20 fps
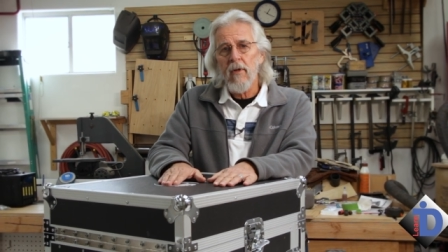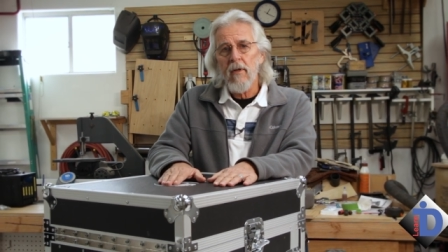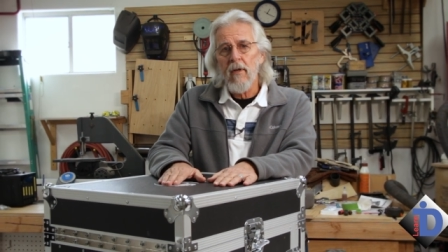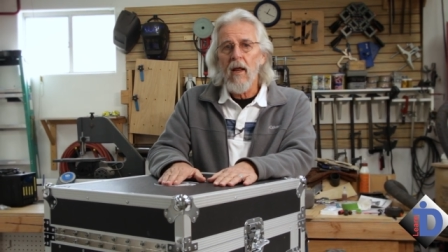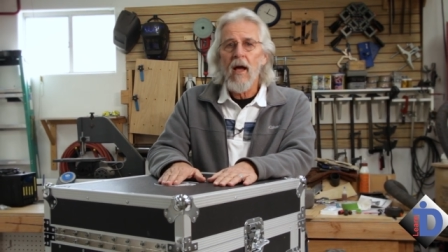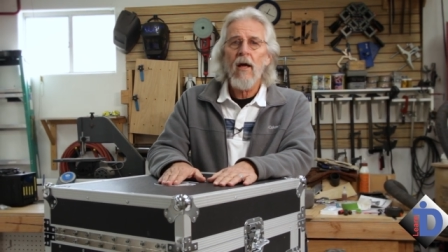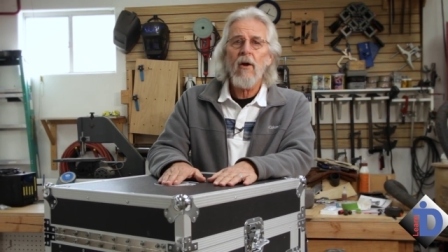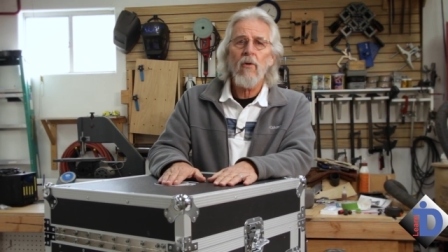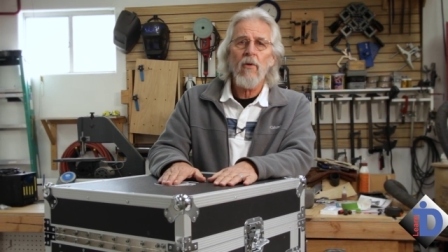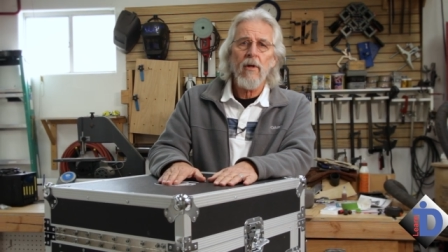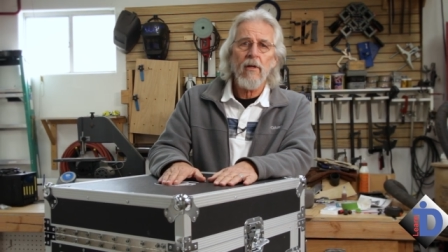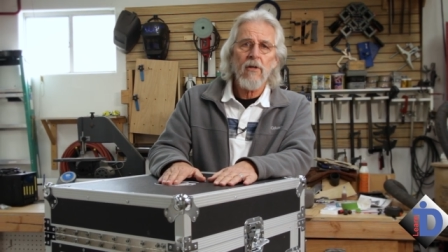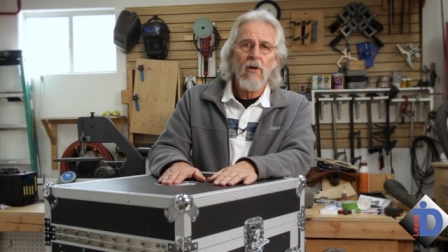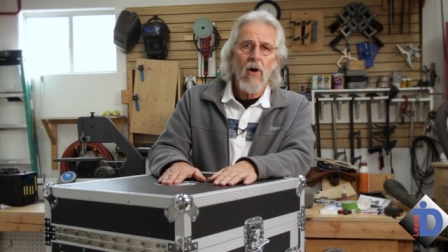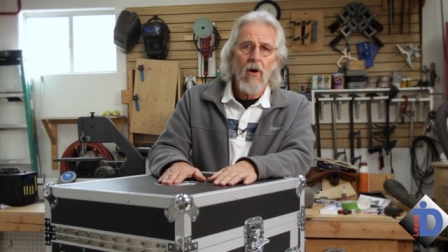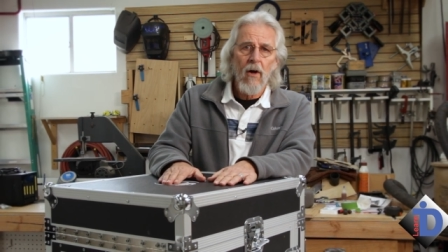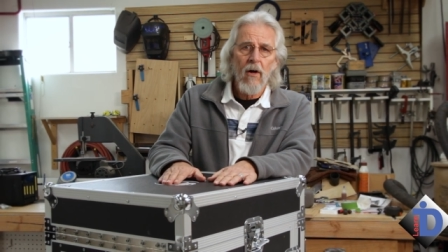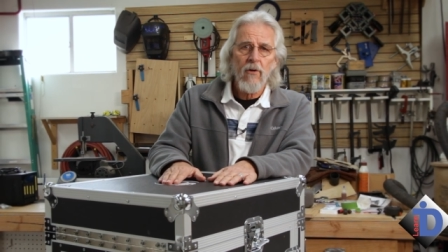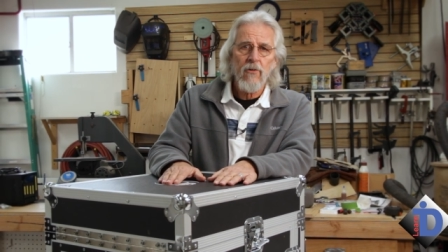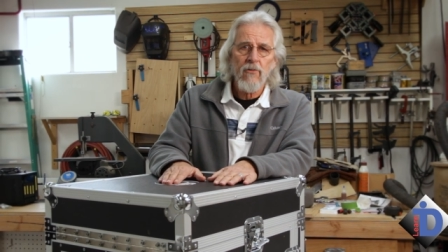not only to
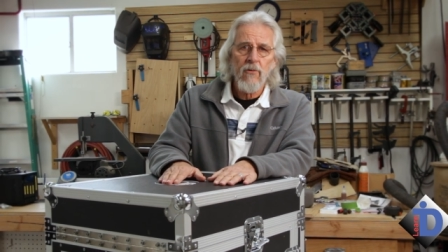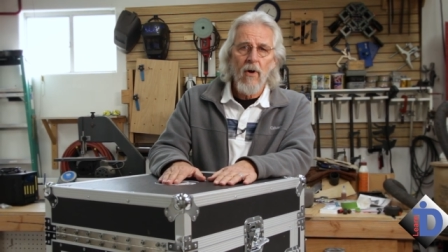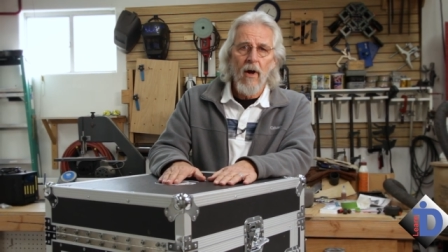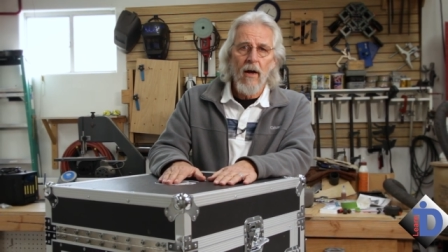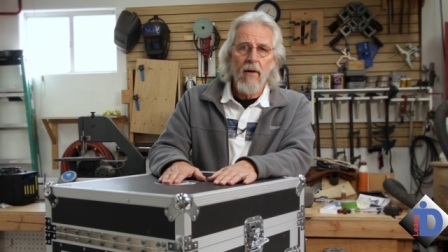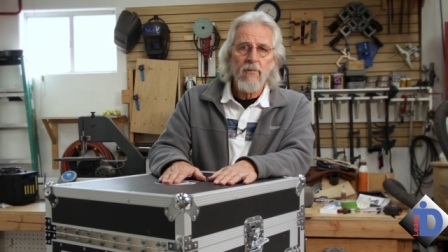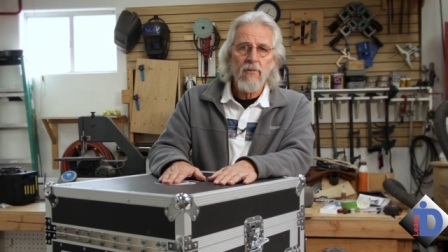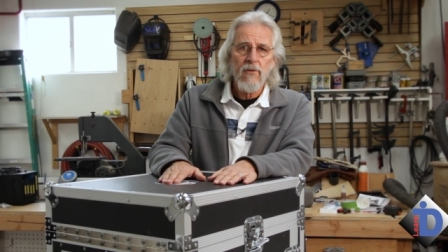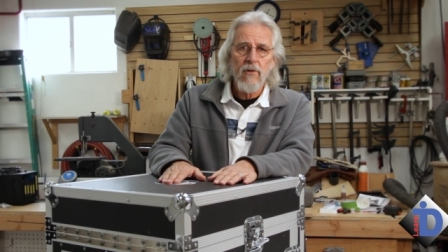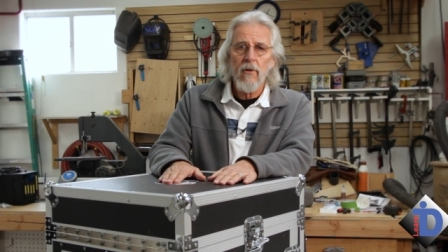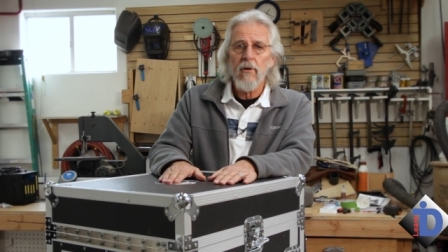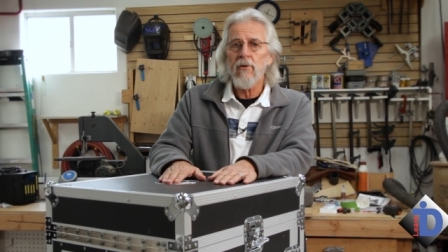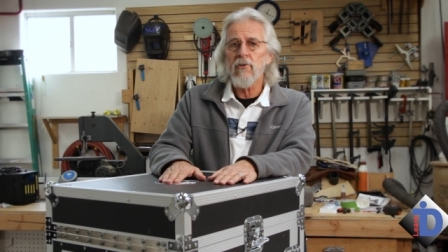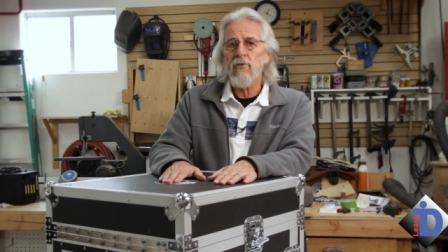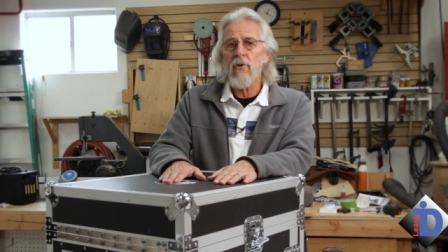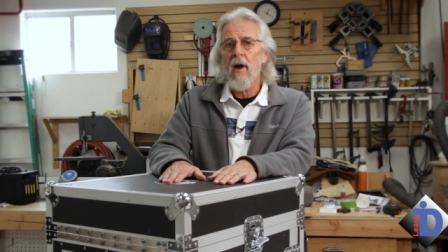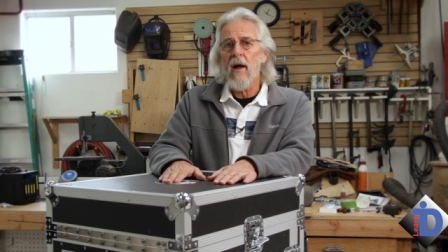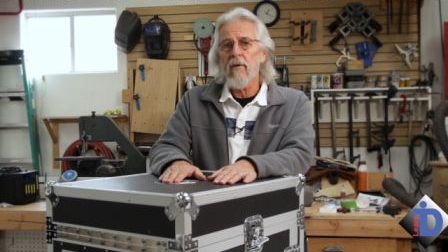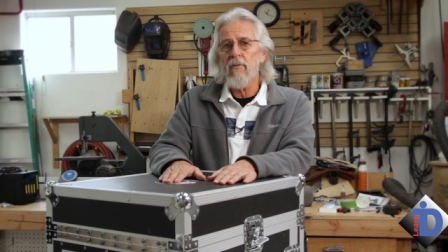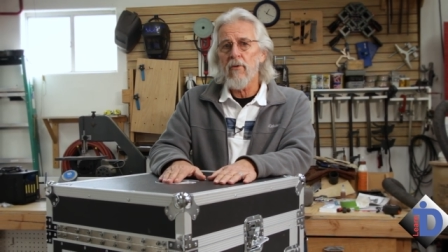hard drives or a
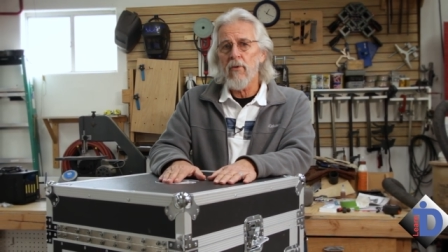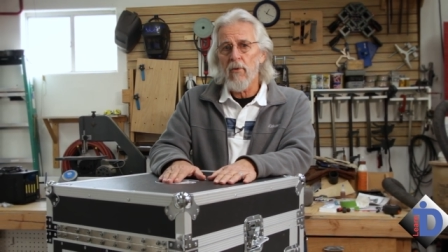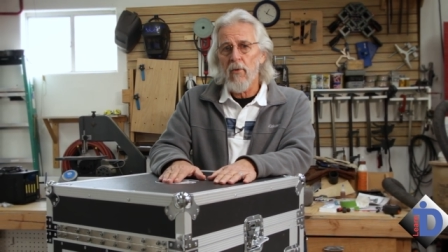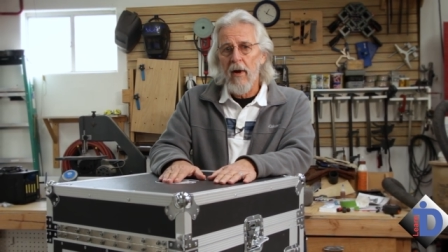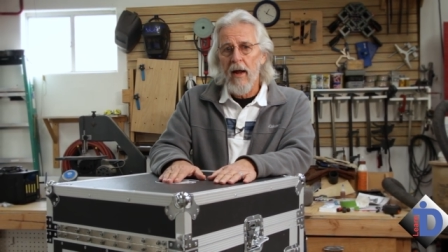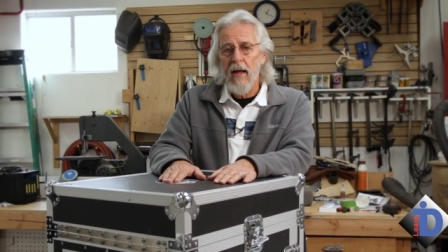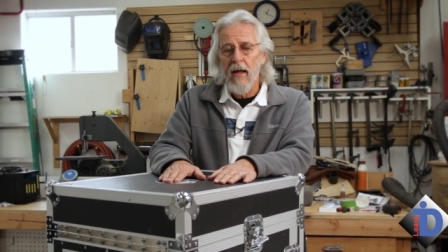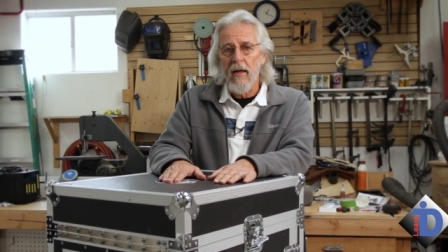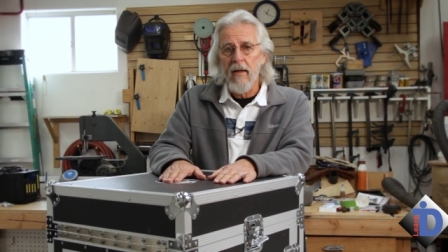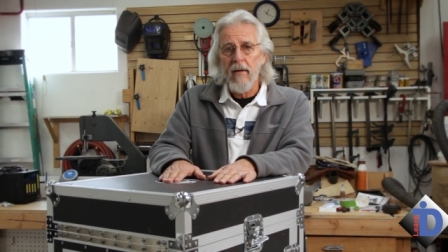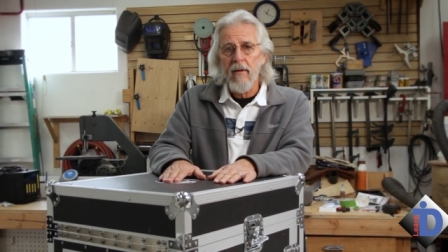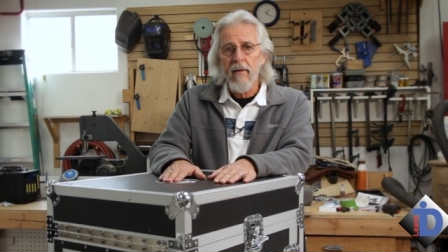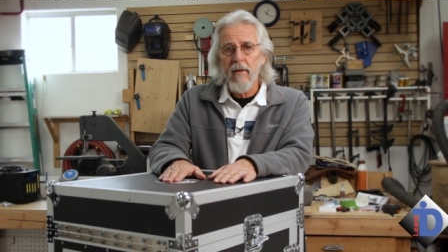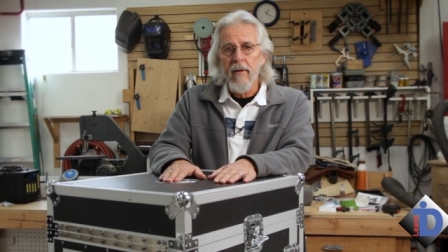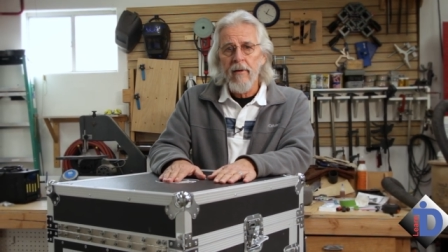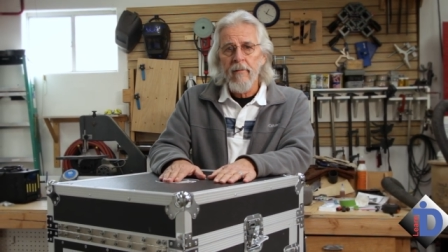drive array,